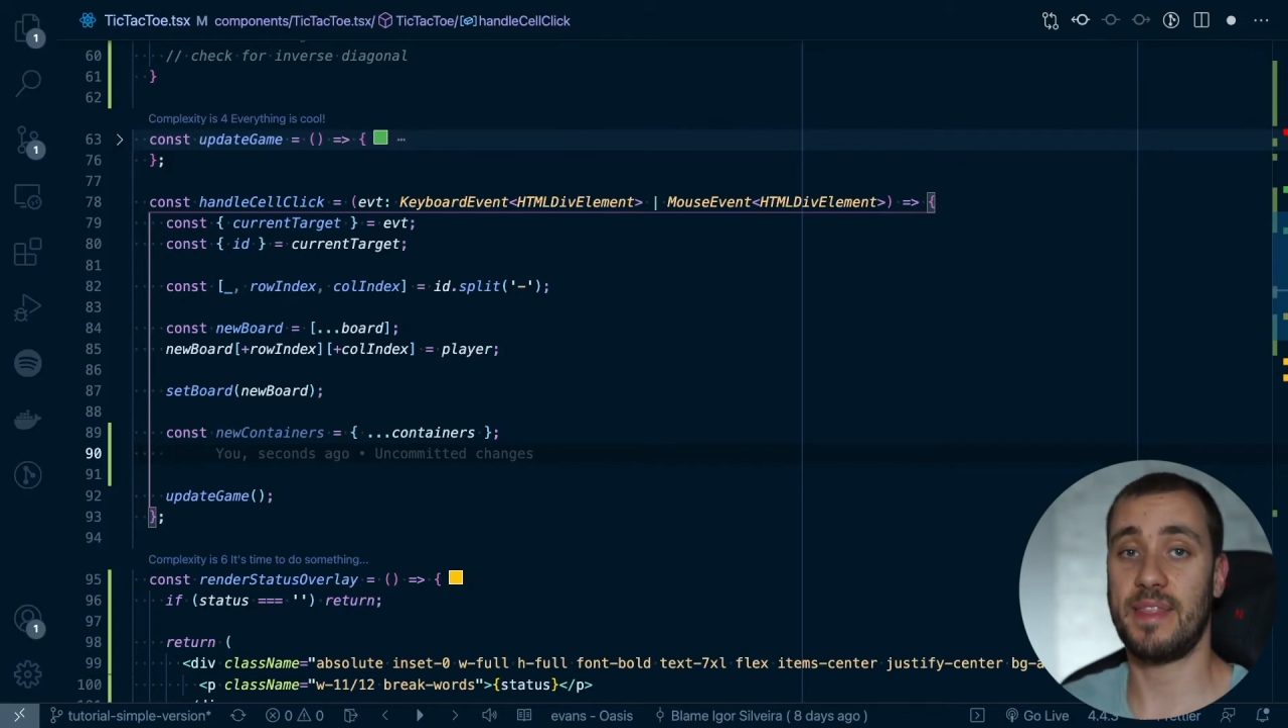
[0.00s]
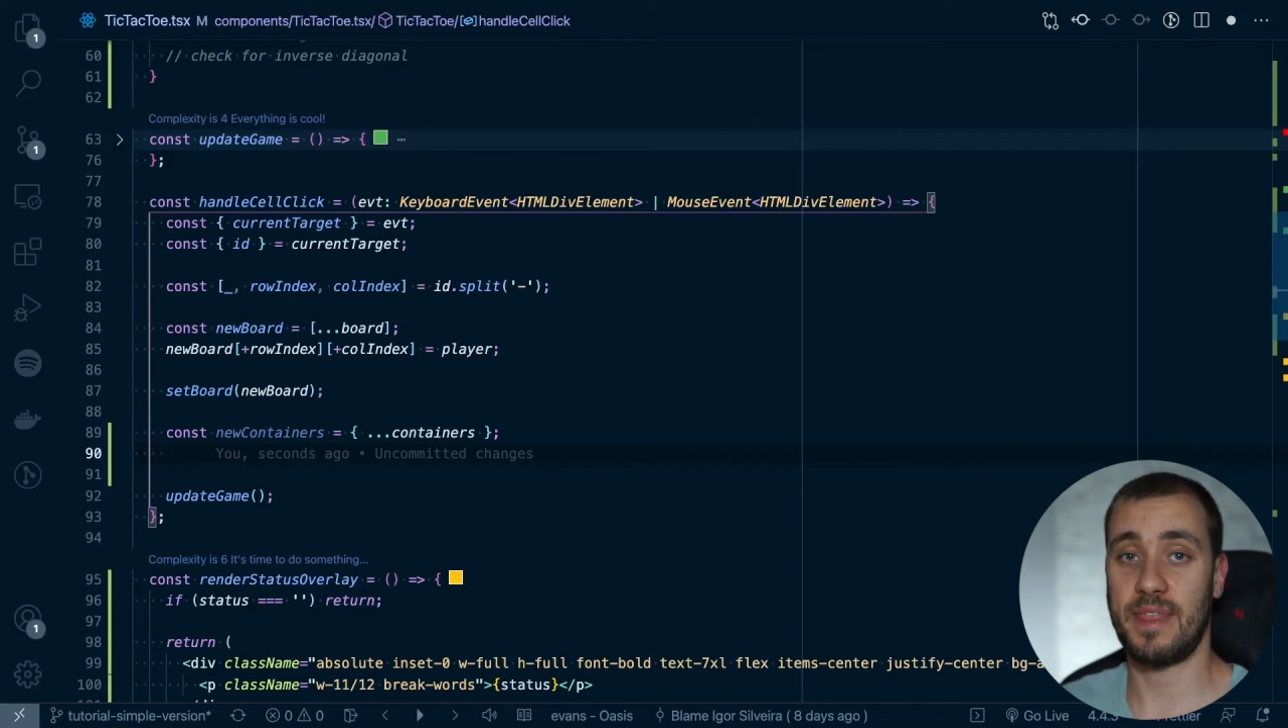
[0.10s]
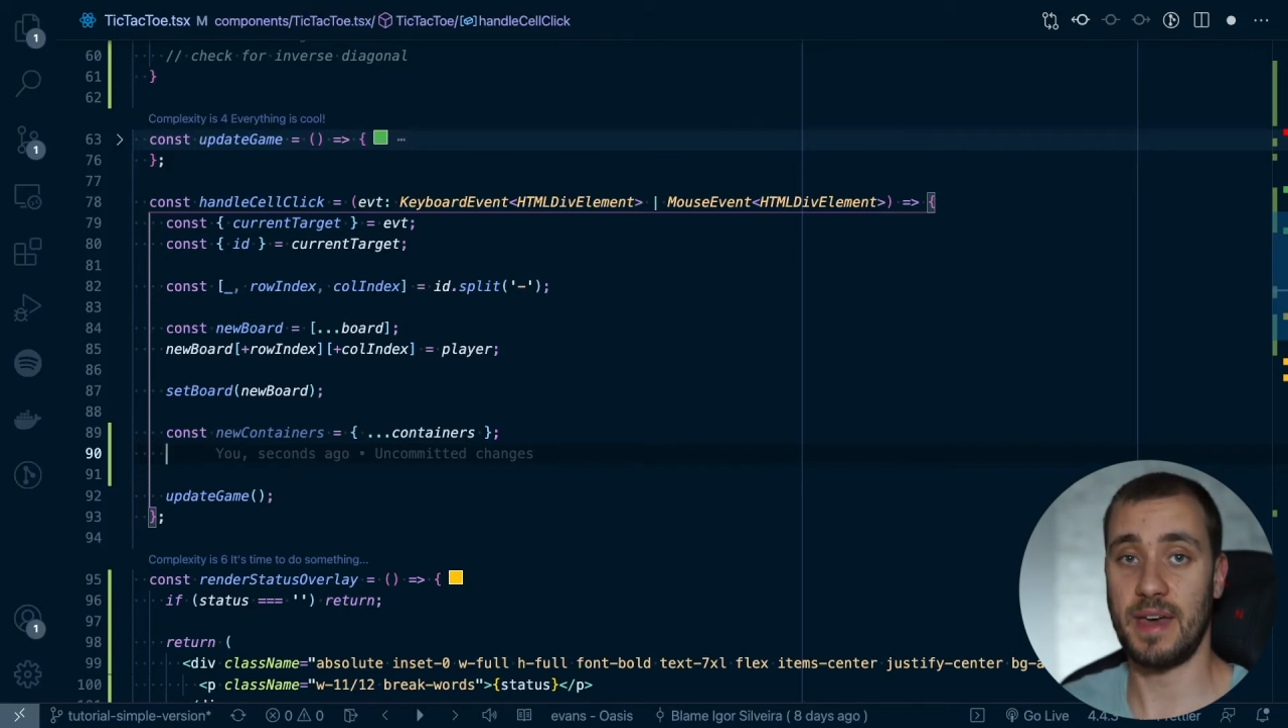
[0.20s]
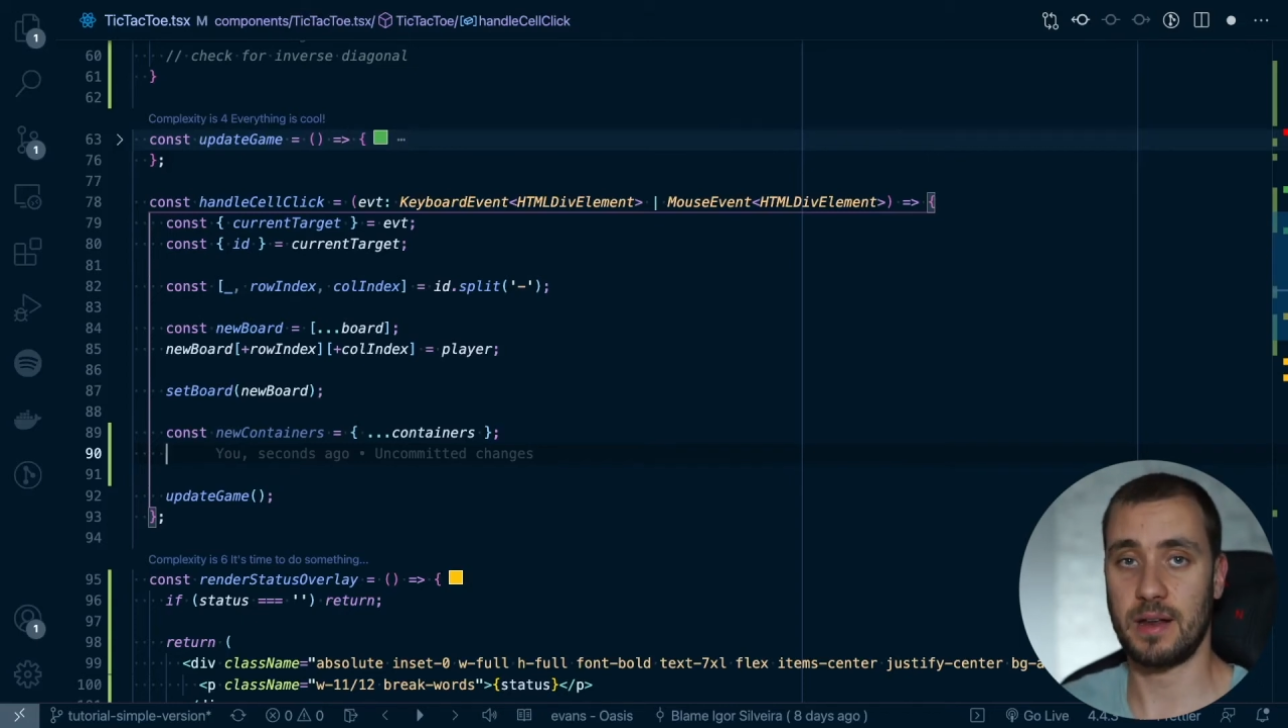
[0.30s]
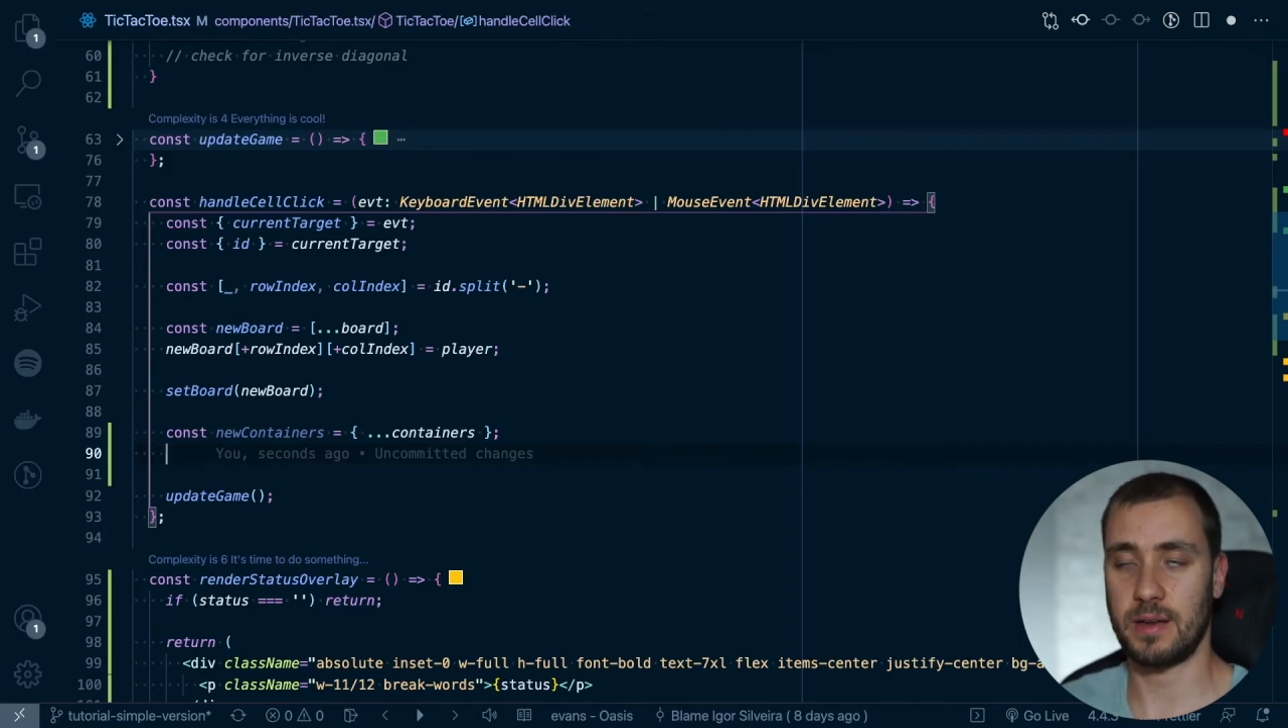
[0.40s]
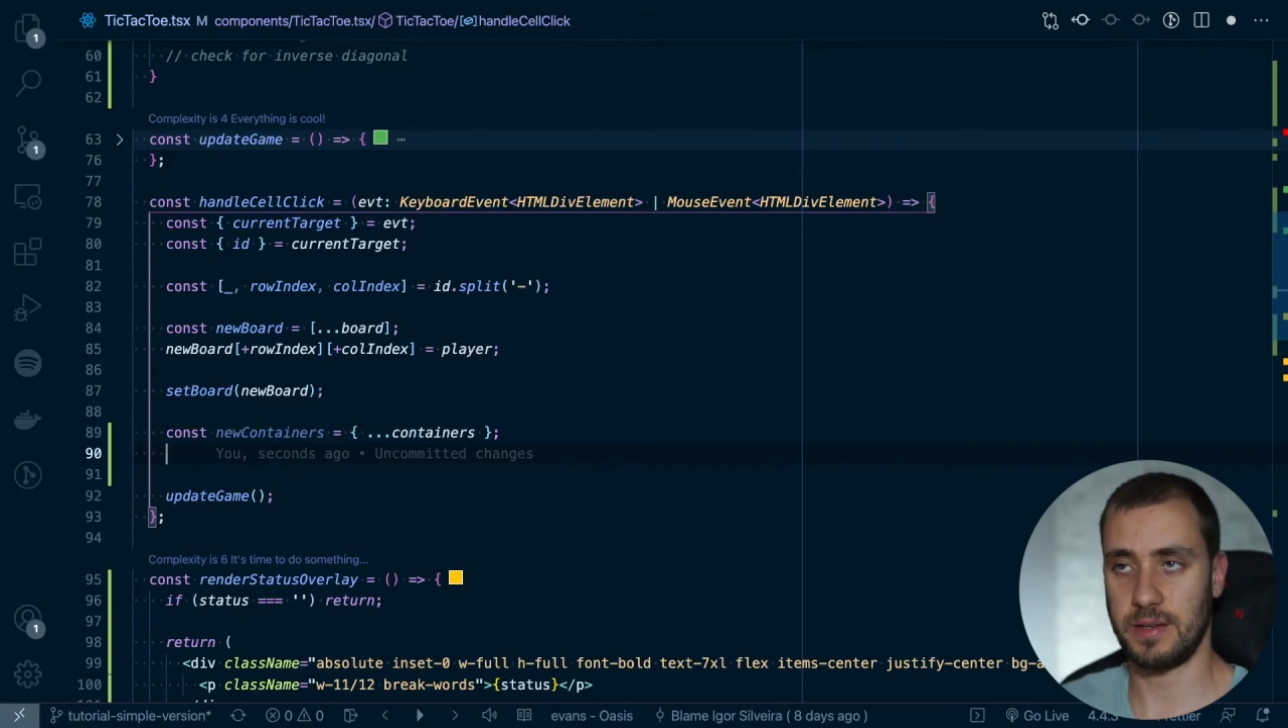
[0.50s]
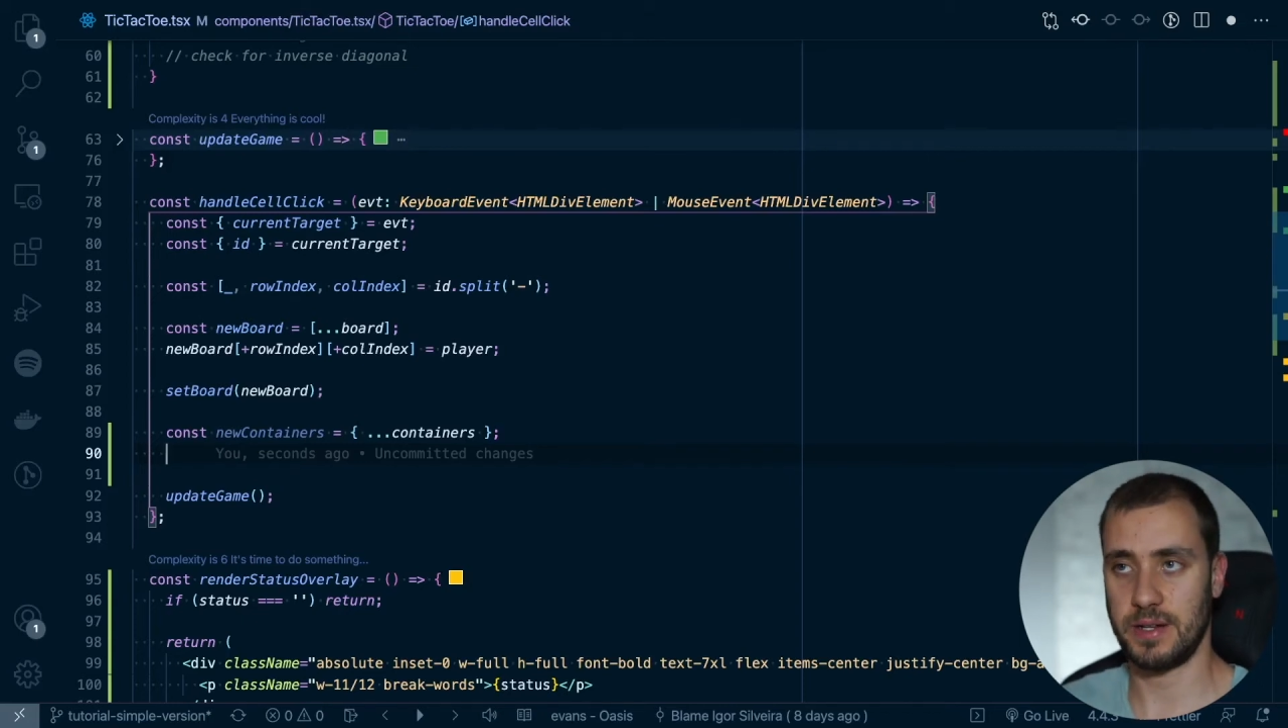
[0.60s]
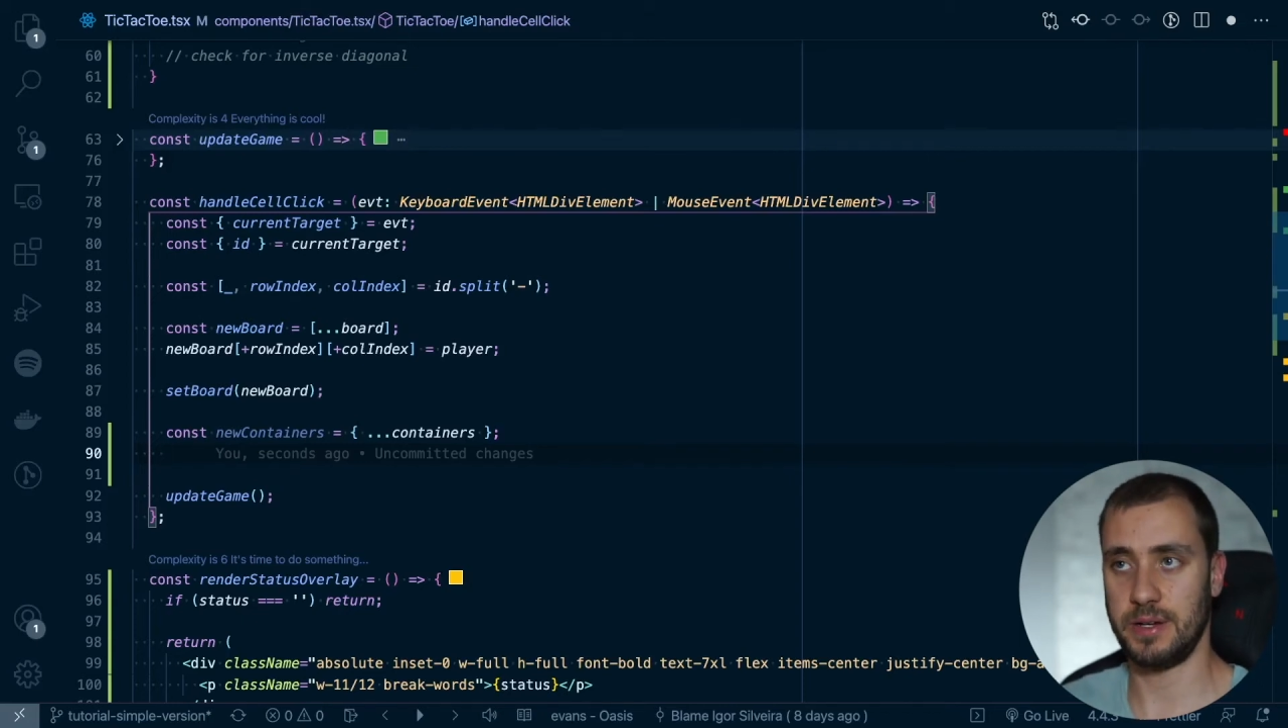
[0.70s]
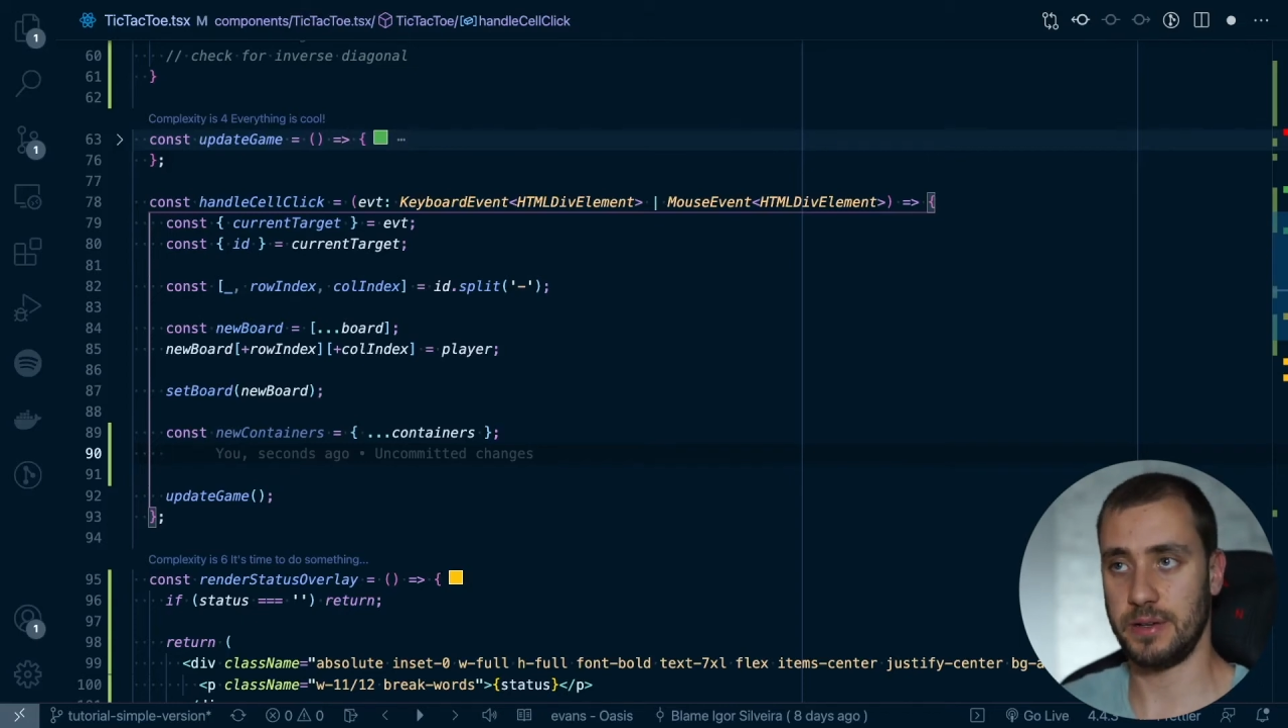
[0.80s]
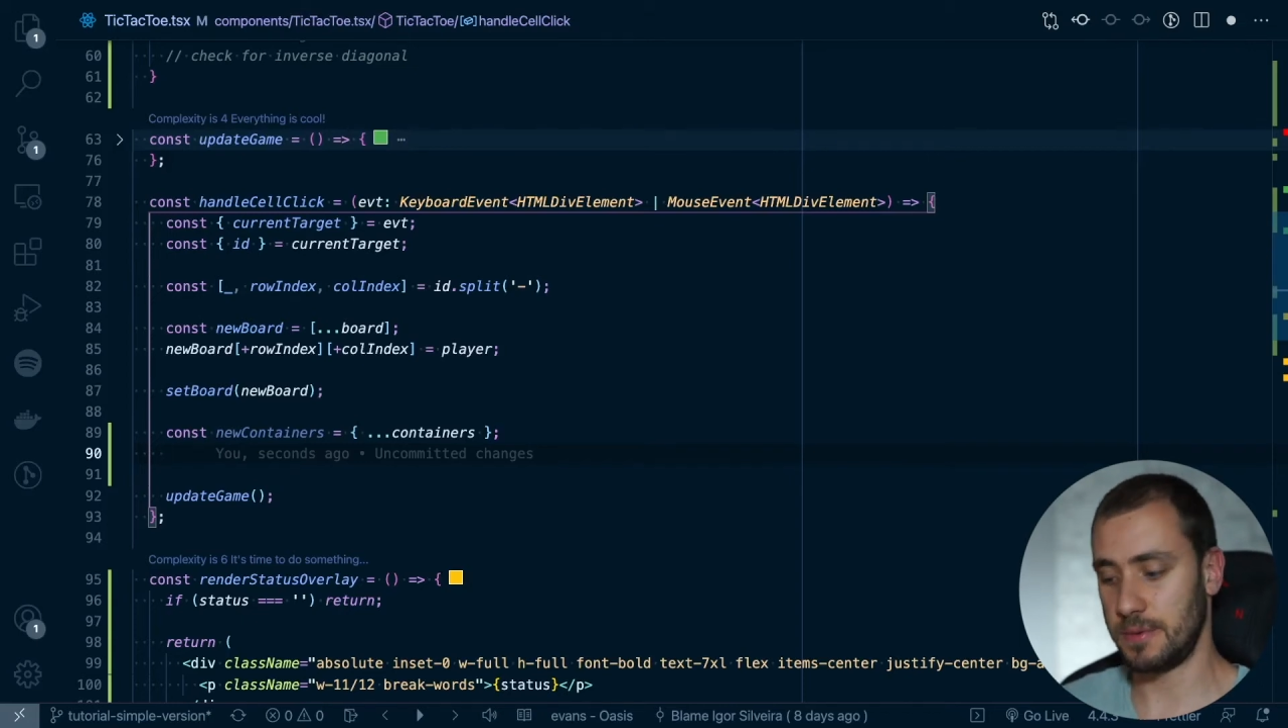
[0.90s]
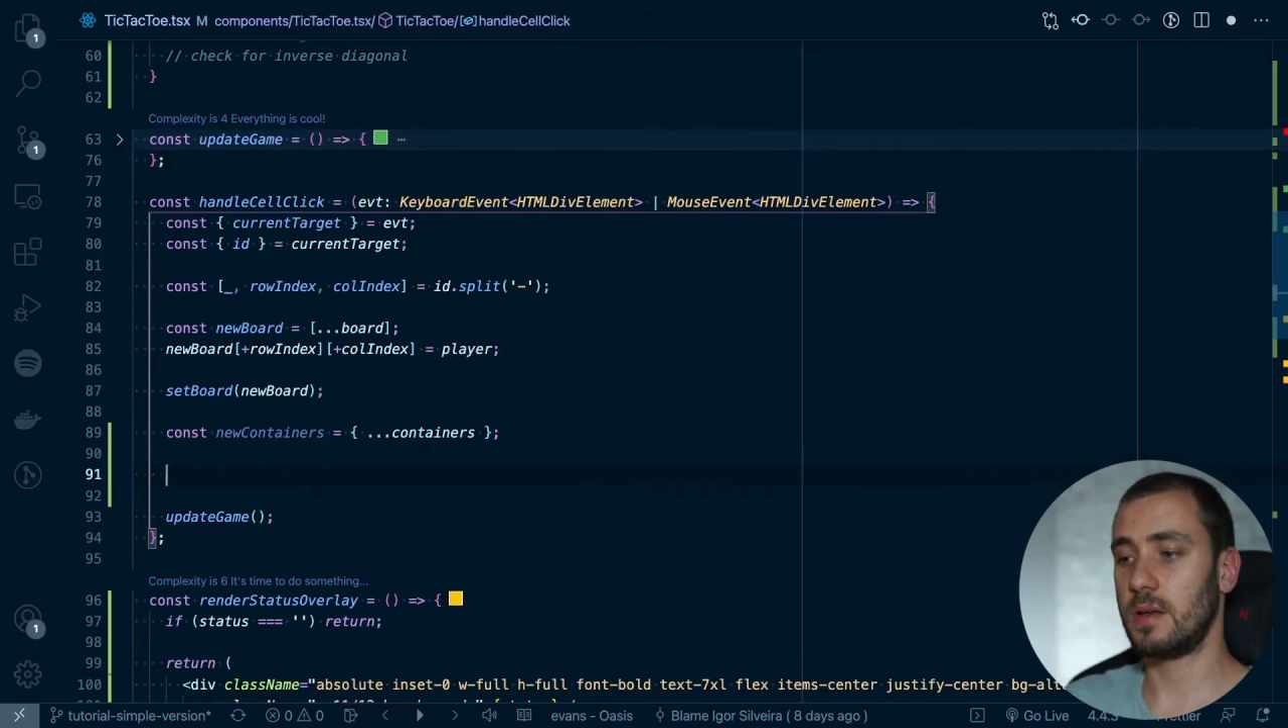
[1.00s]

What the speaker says: that container.